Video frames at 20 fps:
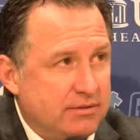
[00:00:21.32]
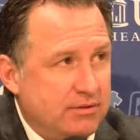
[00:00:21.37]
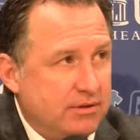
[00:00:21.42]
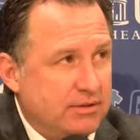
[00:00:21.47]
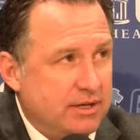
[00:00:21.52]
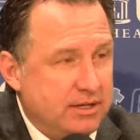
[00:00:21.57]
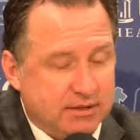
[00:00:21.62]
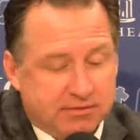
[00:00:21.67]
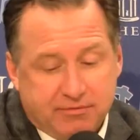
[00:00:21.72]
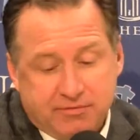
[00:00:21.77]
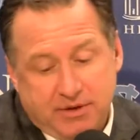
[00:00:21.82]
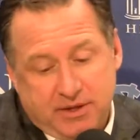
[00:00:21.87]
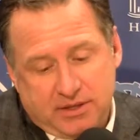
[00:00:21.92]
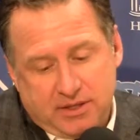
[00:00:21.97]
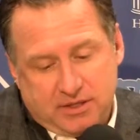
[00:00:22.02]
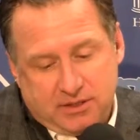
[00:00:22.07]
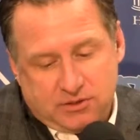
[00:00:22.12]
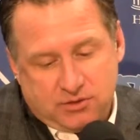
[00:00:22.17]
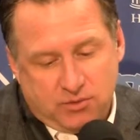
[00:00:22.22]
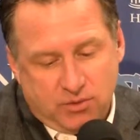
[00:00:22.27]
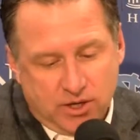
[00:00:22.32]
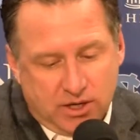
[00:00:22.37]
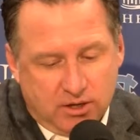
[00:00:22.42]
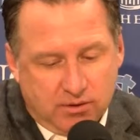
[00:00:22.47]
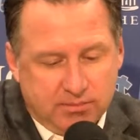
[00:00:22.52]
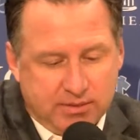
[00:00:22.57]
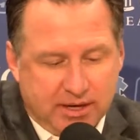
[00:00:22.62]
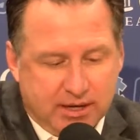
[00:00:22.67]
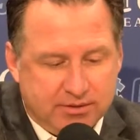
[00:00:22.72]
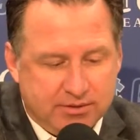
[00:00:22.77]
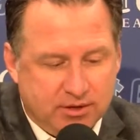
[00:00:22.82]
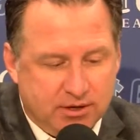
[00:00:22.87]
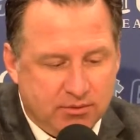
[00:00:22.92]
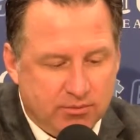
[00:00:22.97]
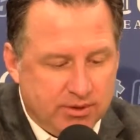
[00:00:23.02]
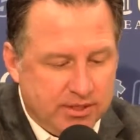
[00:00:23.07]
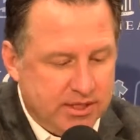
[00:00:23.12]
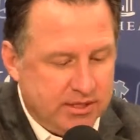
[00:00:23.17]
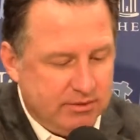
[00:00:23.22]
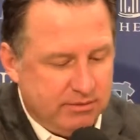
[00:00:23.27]
I thought they defended us well, but I thought
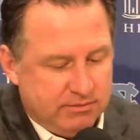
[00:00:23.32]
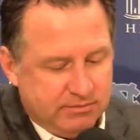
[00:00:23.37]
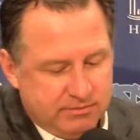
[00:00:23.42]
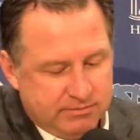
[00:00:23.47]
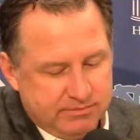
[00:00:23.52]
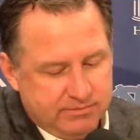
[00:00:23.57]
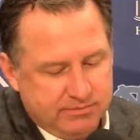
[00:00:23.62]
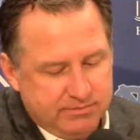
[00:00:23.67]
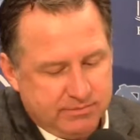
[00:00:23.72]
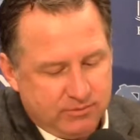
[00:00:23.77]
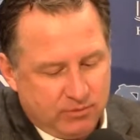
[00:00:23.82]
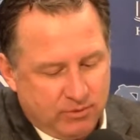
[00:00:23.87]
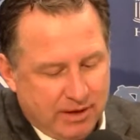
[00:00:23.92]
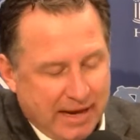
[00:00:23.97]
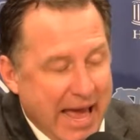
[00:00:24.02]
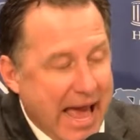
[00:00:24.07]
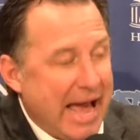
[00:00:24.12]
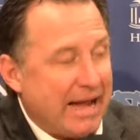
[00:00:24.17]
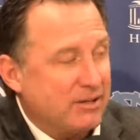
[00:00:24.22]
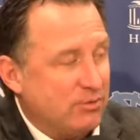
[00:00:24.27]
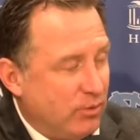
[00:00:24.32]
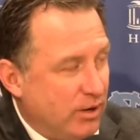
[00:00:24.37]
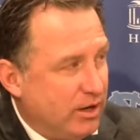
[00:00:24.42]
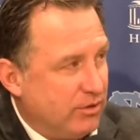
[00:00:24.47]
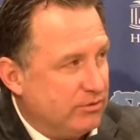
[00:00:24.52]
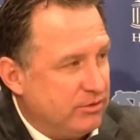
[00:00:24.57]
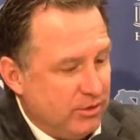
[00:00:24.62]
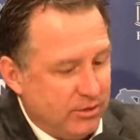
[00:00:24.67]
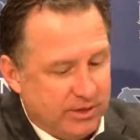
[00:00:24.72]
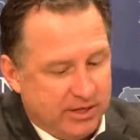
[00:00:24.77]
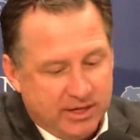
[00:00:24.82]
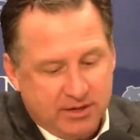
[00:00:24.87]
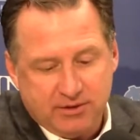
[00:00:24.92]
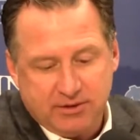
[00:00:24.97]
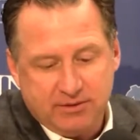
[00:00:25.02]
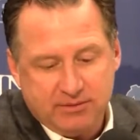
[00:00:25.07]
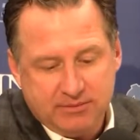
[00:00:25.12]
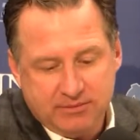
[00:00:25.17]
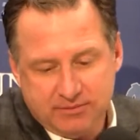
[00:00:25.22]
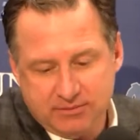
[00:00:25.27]
we didn't react well to it
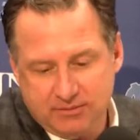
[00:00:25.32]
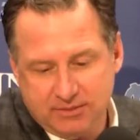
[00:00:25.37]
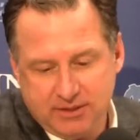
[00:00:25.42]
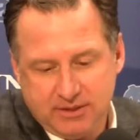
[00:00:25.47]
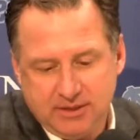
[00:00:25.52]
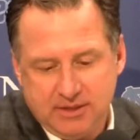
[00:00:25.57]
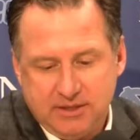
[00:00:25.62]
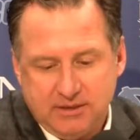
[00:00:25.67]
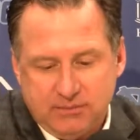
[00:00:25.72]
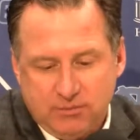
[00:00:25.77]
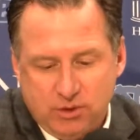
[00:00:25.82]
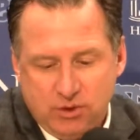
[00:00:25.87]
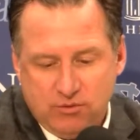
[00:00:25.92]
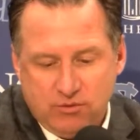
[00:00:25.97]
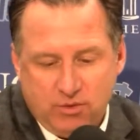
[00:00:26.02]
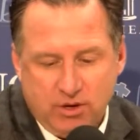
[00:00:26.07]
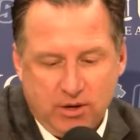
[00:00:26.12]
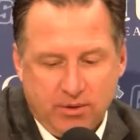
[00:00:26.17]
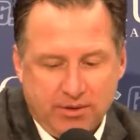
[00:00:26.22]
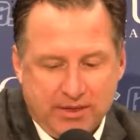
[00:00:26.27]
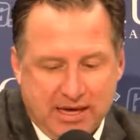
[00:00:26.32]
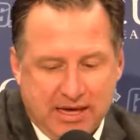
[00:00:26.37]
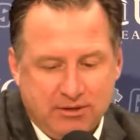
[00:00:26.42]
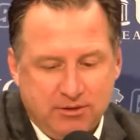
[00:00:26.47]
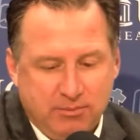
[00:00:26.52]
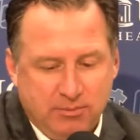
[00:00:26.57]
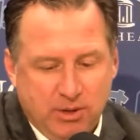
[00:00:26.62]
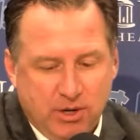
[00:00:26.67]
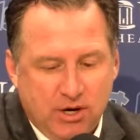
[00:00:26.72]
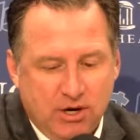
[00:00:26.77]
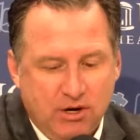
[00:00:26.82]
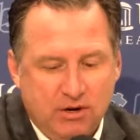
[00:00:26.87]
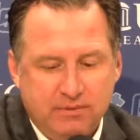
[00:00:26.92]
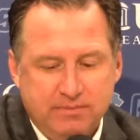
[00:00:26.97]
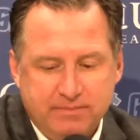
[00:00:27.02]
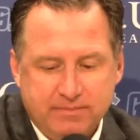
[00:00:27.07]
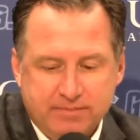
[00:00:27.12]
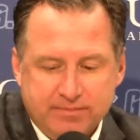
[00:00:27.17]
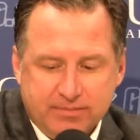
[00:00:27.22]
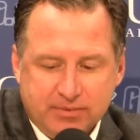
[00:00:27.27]
either. We didn't move well without the ball.
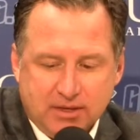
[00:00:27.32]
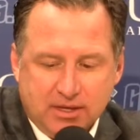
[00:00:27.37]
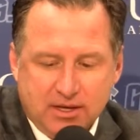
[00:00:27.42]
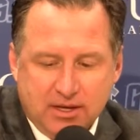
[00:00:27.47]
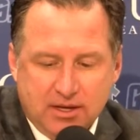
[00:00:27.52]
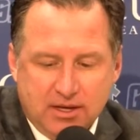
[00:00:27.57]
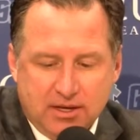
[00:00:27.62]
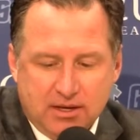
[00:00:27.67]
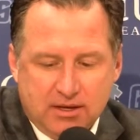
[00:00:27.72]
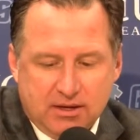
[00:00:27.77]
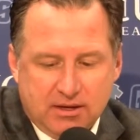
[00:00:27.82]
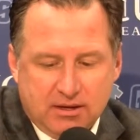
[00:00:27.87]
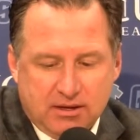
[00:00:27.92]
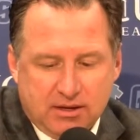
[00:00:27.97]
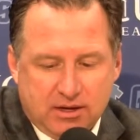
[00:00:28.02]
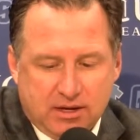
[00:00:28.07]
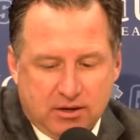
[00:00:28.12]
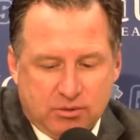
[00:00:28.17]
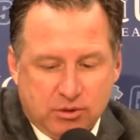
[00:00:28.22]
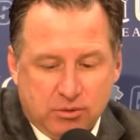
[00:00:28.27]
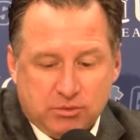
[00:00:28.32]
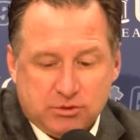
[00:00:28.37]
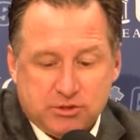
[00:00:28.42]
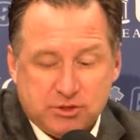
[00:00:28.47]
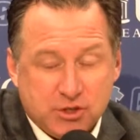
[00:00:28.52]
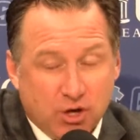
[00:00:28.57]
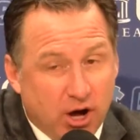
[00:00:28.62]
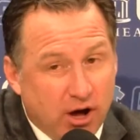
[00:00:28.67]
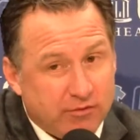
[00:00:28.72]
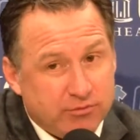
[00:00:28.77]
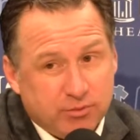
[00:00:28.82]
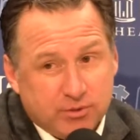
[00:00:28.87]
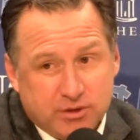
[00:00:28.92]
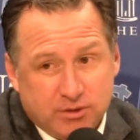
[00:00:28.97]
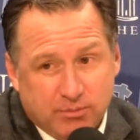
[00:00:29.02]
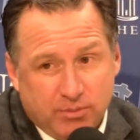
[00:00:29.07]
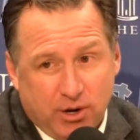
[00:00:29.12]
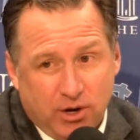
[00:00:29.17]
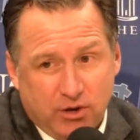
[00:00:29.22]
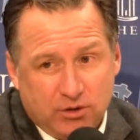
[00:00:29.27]
We were soft with
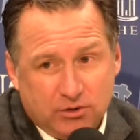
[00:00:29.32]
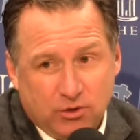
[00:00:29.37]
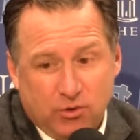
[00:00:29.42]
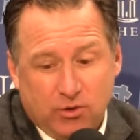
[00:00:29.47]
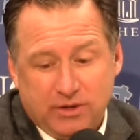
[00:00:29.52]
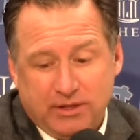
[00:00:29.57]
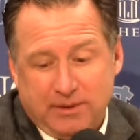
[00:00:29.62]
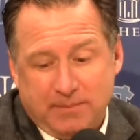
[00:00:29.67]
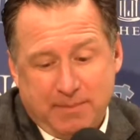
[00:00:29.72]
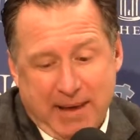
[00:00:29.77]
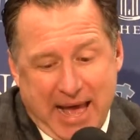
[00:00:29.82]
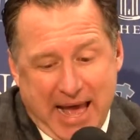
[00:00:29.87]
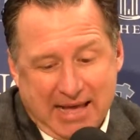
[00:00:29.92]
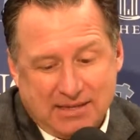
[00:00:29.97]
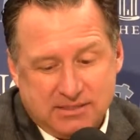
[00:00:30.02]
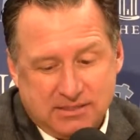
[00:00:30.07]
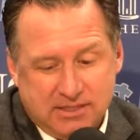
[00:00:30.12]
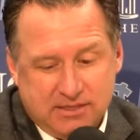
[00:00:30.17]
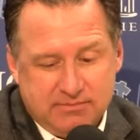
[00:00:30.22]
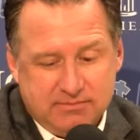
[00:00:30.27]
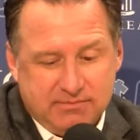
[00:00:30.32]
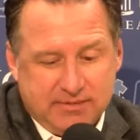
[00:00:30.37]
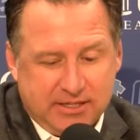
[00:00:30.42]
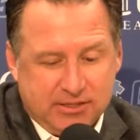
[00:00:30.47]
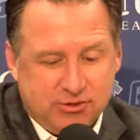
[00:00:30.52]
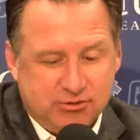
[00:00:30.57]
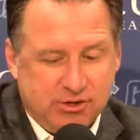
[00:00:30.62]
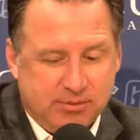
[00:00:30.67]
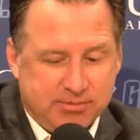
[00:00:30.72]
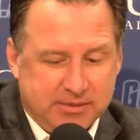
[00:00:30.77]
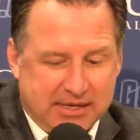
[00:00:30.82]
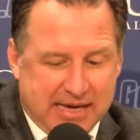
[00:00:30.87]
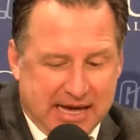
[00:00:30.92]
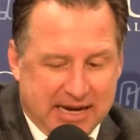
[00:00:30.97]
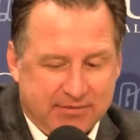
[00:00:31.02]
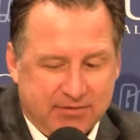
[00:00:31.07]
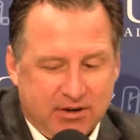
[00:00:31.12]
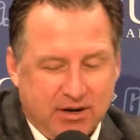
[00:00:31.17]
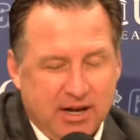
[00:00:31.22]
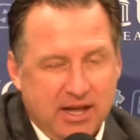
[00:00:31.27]
the ball going to the basket. They stripped it
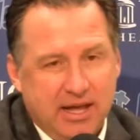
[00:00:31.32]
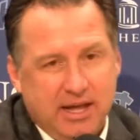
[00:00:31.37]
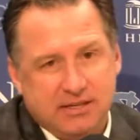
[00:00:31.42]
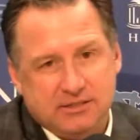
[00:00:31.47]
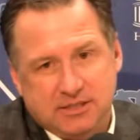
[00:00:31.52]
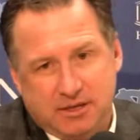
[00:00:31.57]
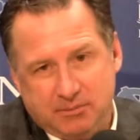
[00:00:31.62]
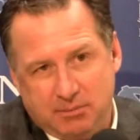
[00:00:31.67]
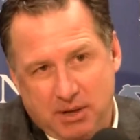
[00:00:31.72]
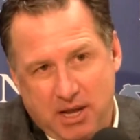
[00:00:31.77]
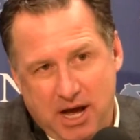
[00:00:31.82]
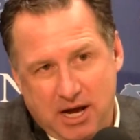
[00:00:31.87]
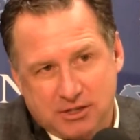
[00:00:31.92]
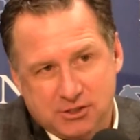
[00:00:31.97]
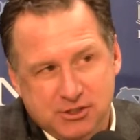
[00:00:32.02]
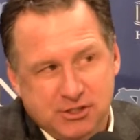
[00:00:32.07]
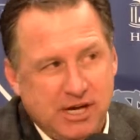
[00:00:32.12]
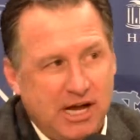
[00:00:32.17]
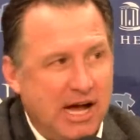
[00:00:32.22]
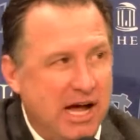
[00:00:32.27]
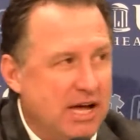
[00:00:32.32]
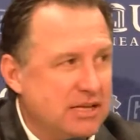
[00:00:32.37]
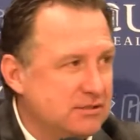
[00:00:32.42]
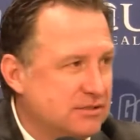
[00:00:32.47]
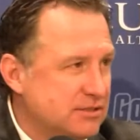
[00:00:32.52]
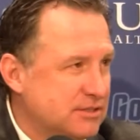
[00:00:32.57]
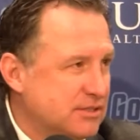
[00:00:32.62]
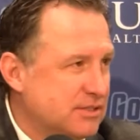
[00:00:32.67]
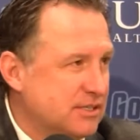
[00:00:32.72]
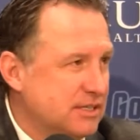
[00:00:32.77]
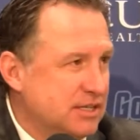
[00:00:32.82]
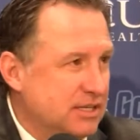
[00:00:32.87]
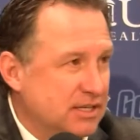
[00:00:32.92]
out of our hands. They blocked shots.